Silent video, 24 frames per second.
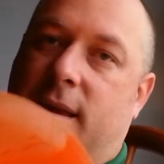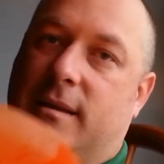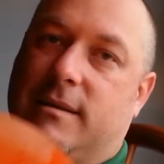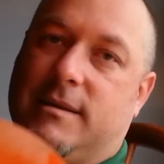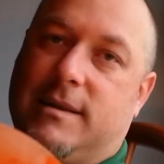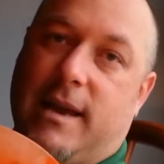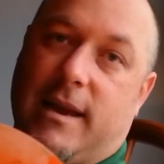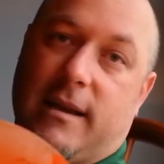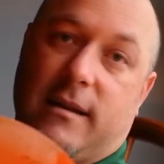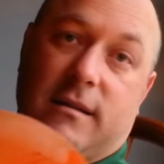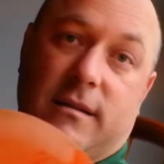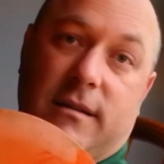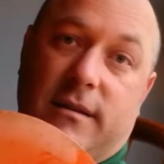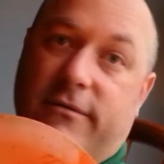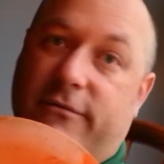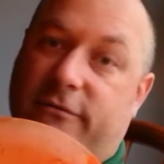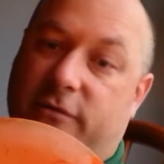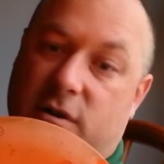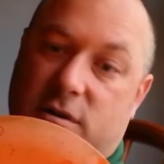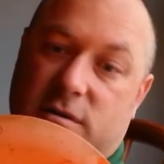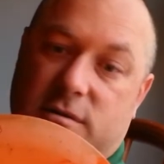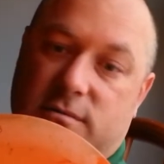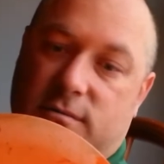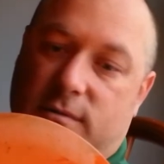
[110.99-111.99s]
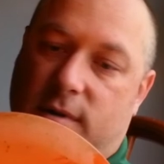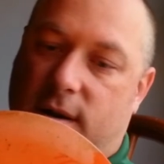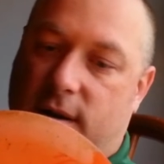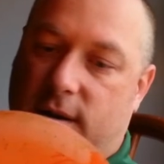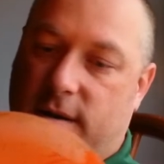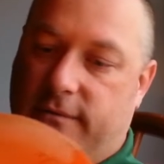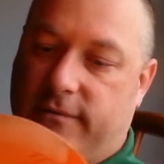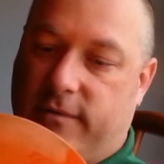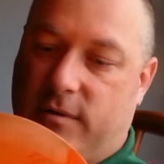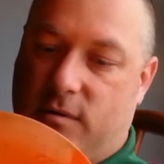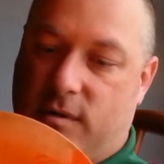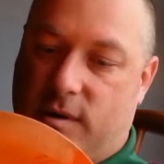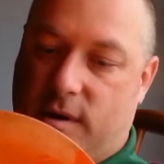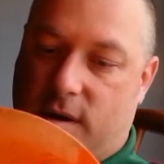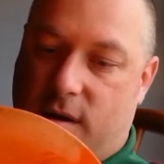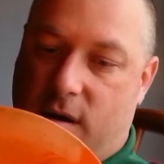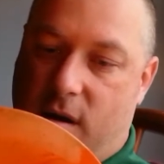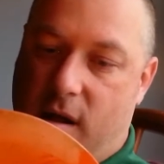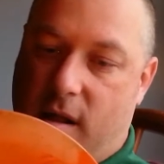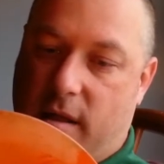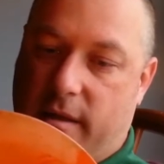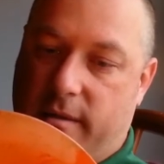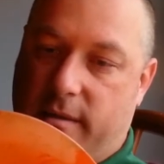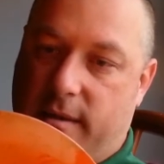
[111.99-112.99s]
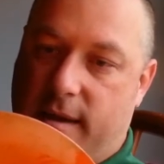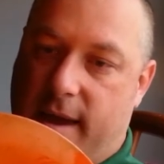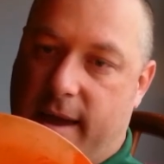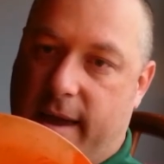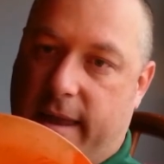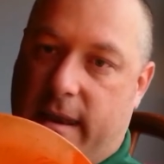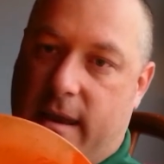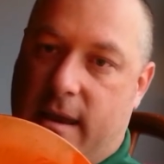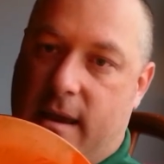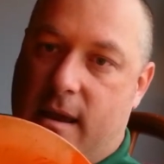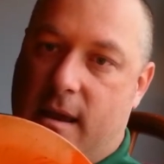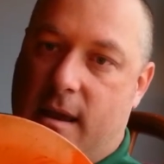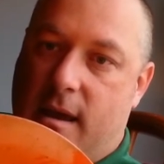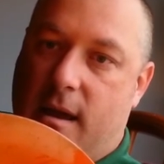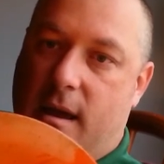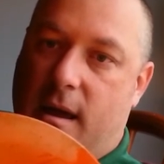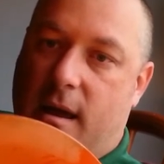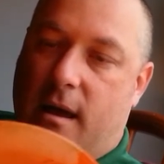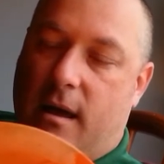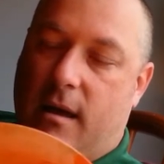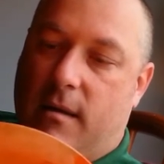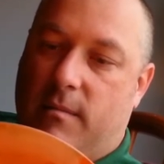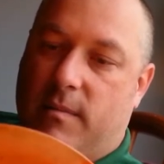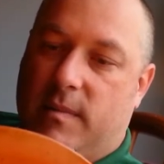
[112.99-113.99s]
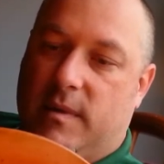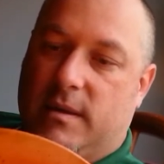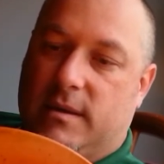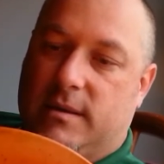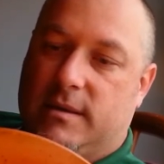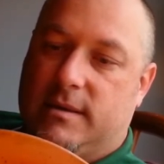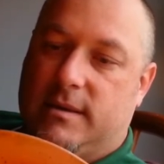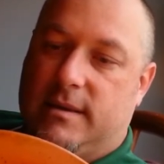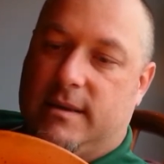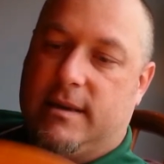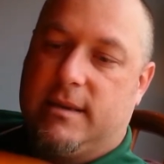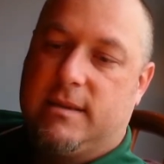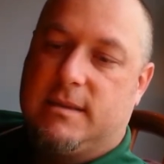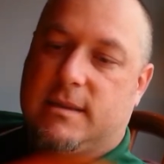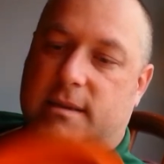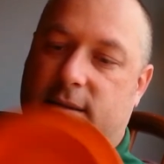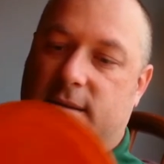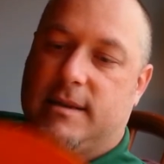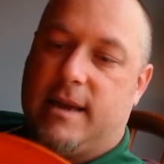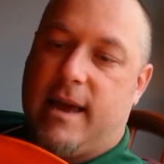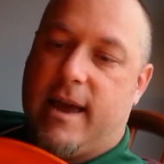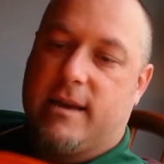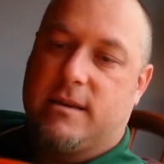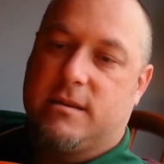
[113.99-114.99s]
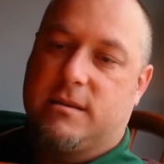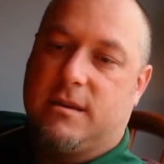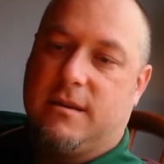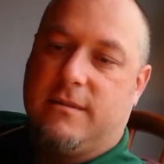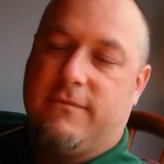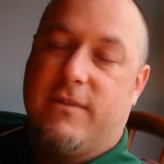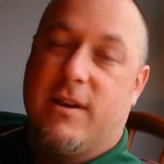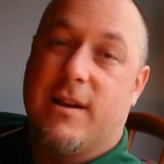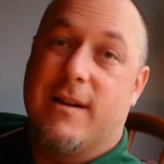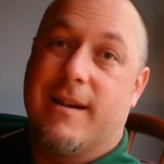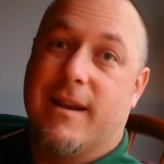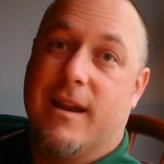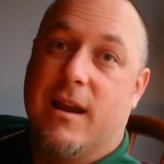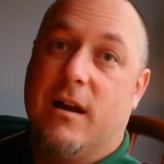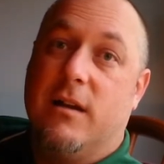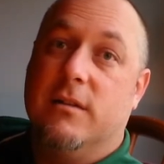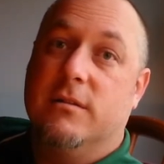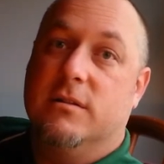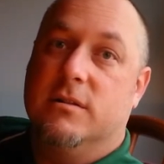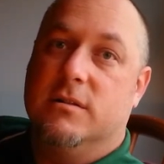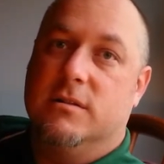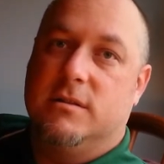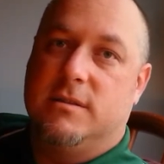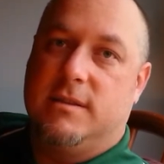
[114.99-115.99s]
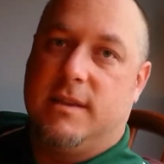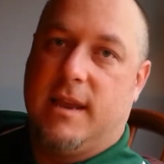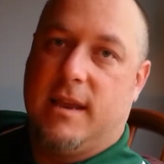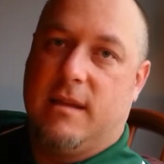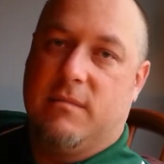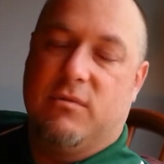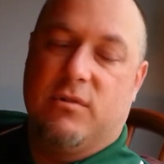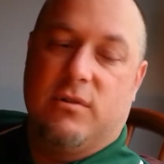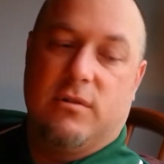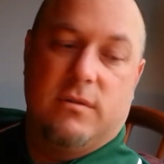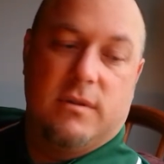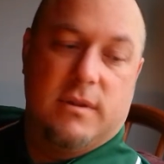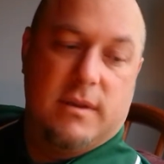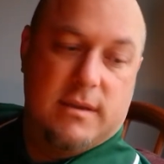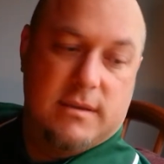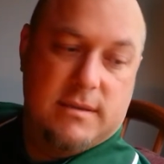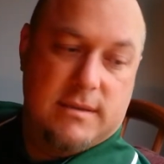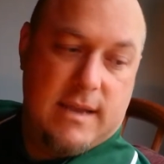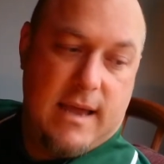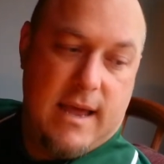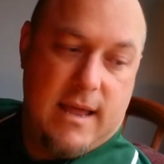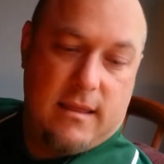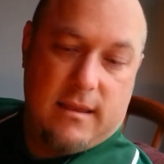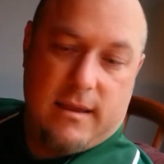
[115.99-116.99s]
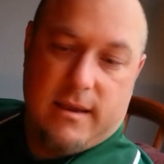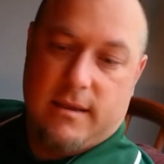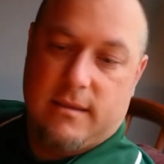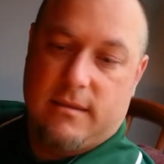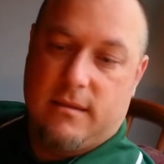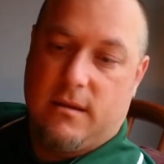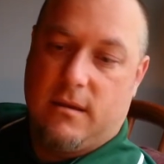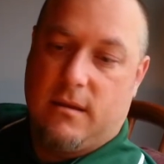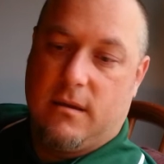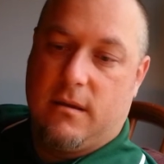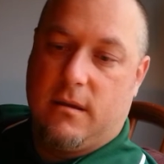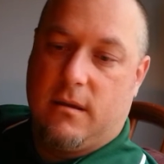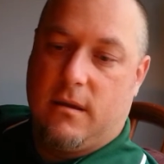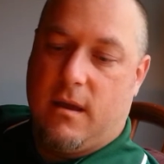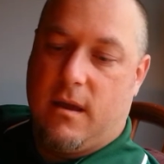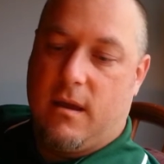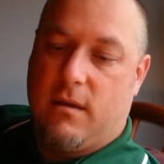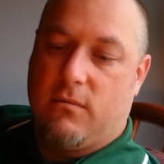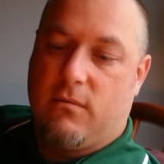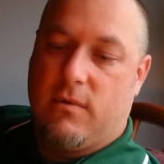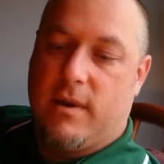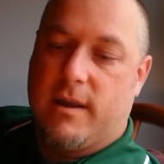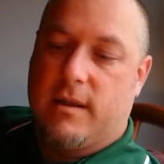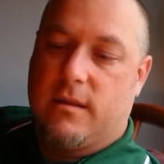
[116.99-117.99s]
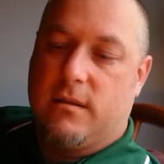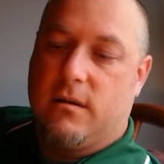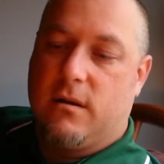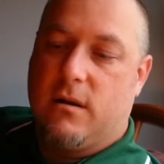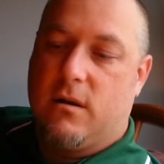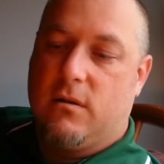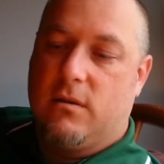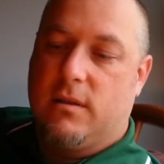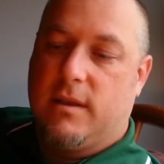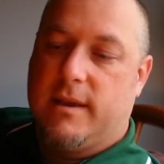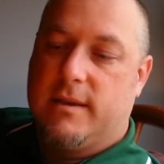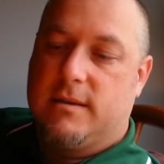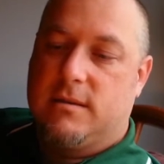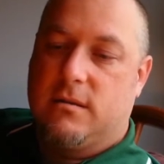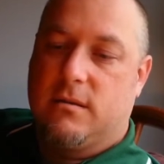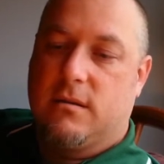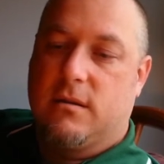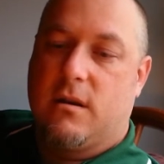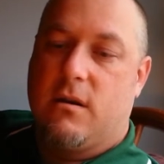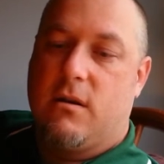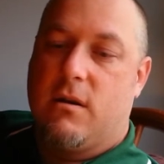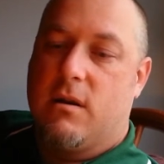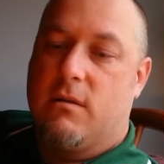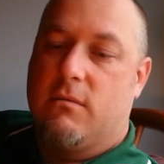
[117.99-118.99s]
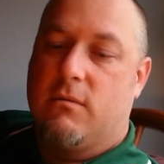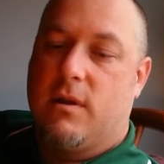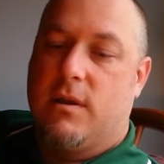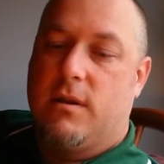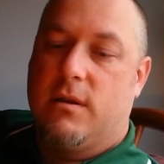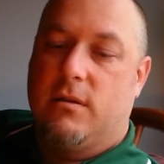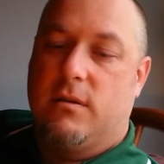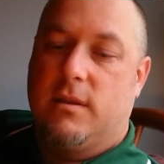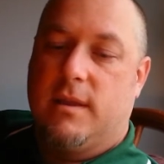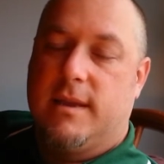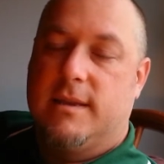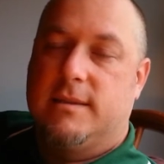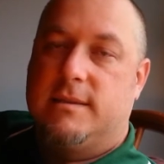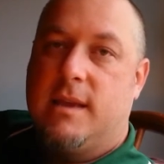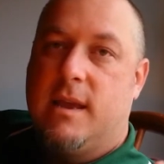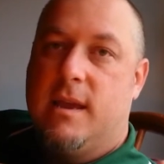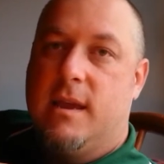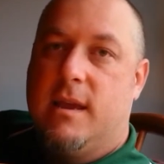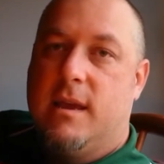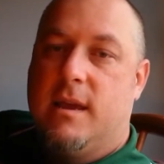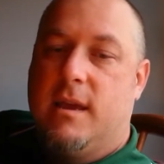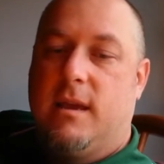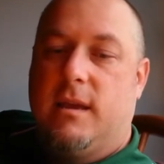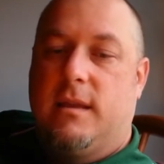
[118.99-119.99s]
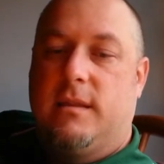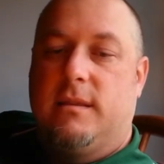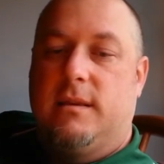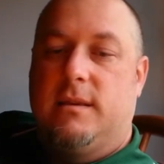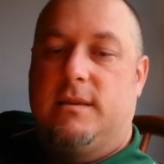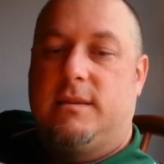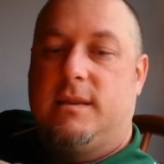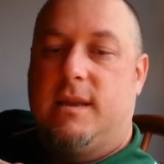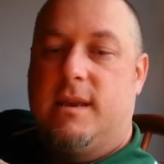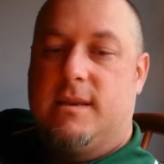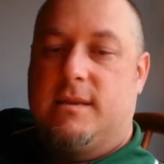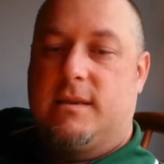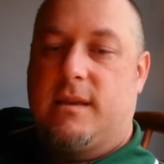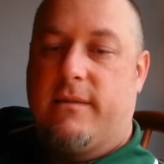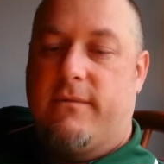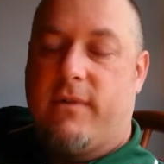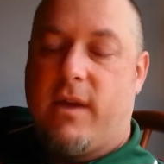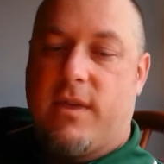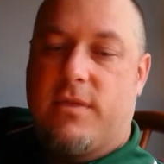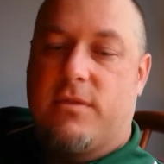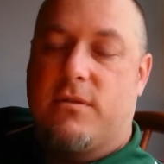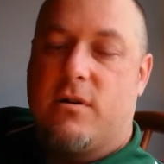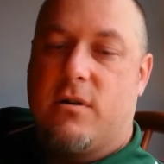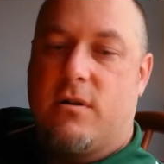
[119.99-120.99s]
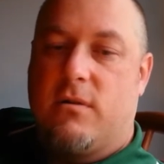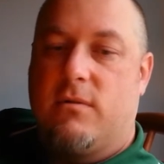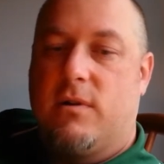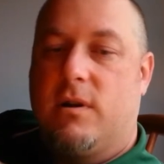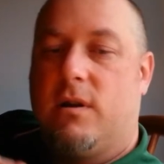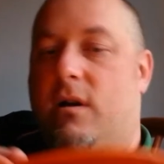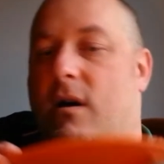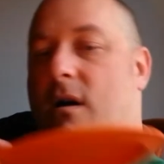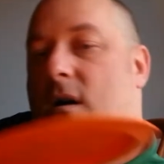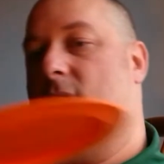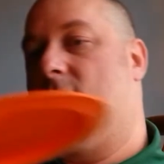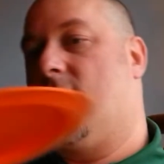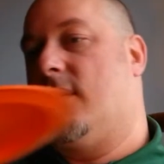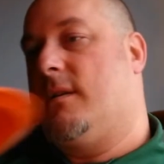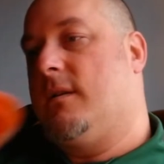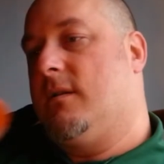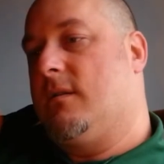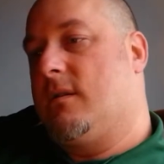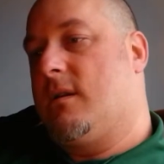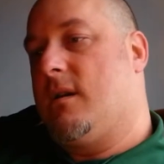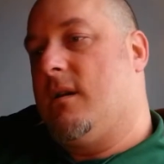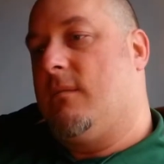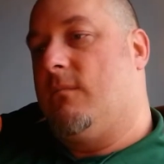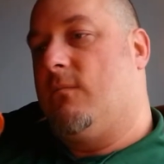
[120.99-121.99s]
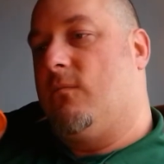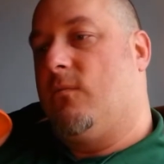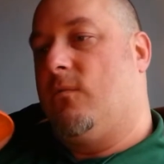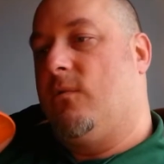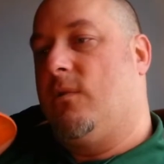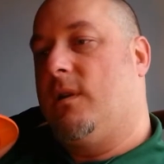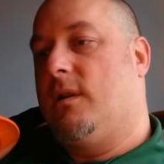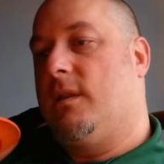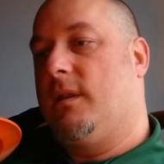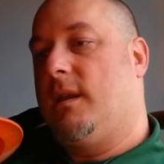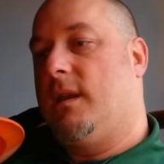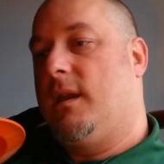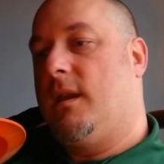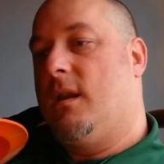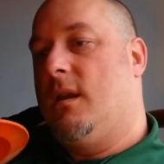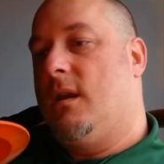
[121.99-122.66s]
Technically first run, if you want to call it that. This disc is actually very understable. It's not like the regular O-Lace or the current run O-Lace. This disc, if I throw it real hard, it'll come really